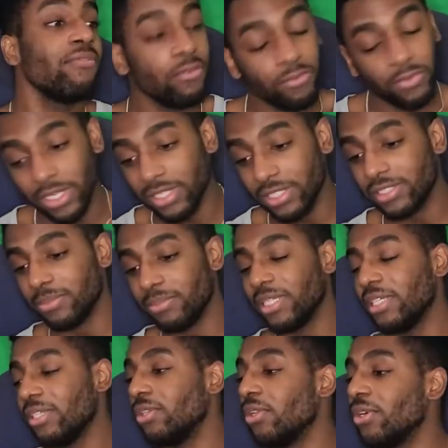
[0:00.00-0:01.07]
of it is
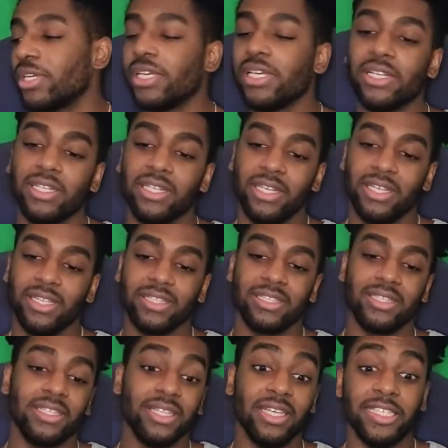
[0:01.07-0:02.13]
me looking
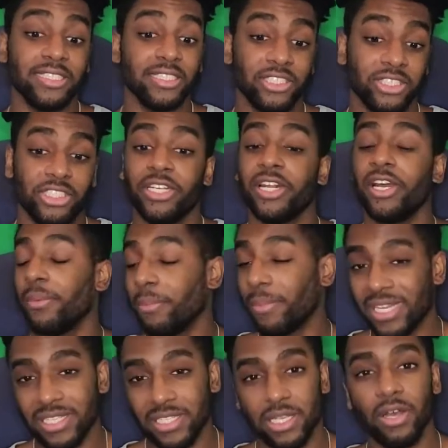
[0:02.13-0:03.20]
this shit up
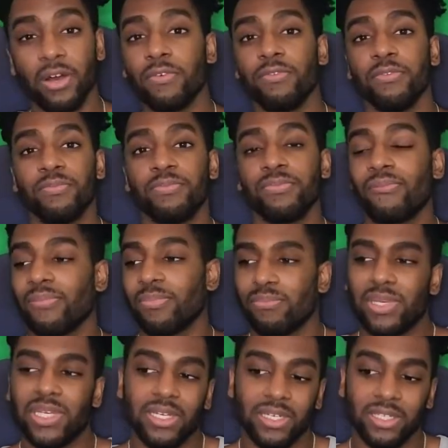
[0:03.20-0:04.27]
myself,
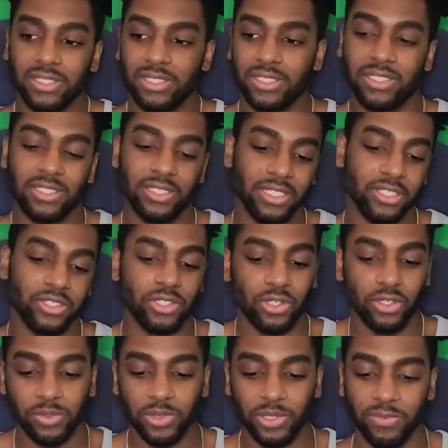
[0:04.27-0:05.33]
because in
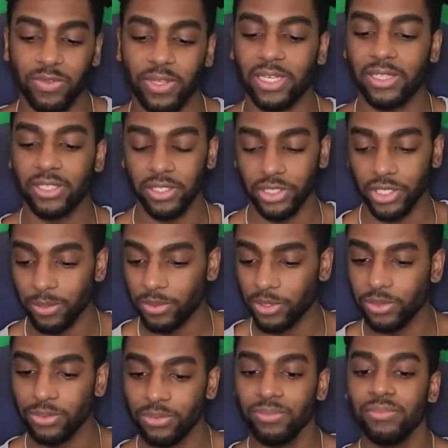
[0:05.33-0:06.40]
terms of like
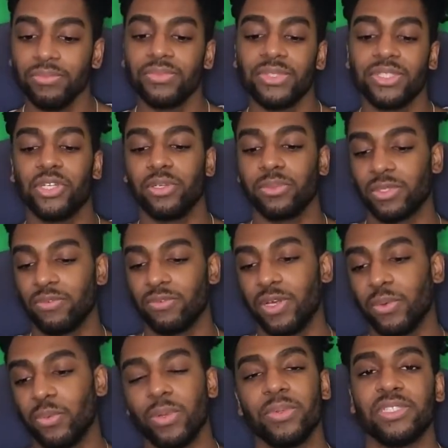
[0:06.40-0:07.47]
in terms of
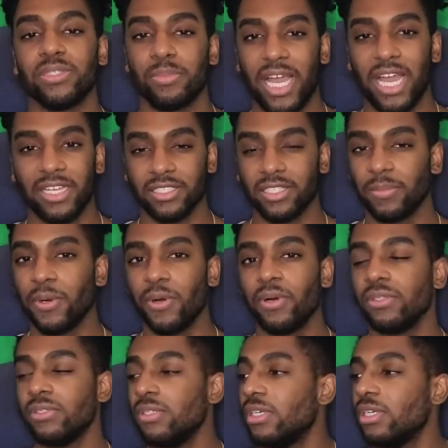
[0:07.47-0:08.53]
like women's
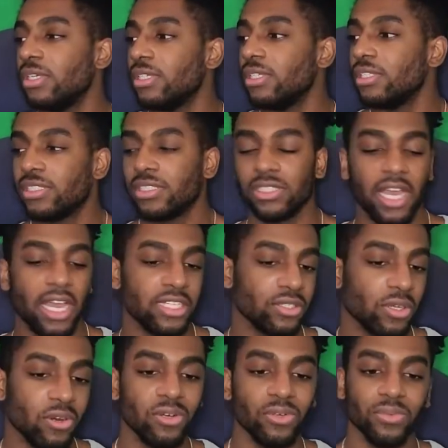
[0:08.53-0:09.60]
basketball, stats
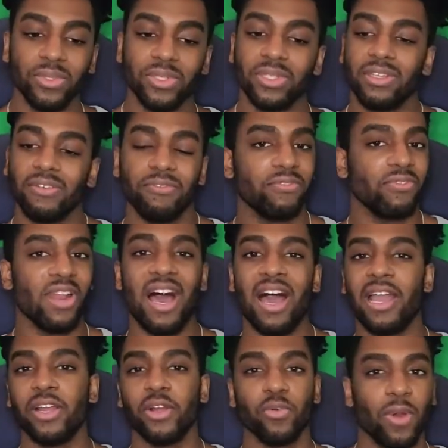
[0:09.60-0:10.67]
aren't really
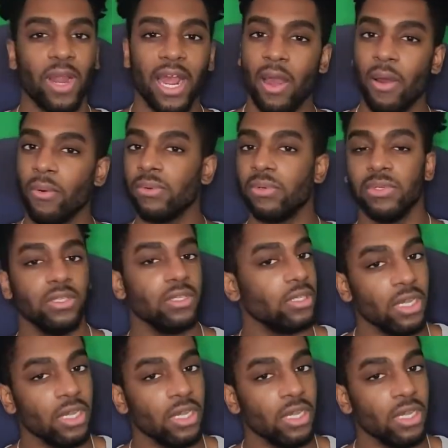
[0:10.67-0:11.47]
flying around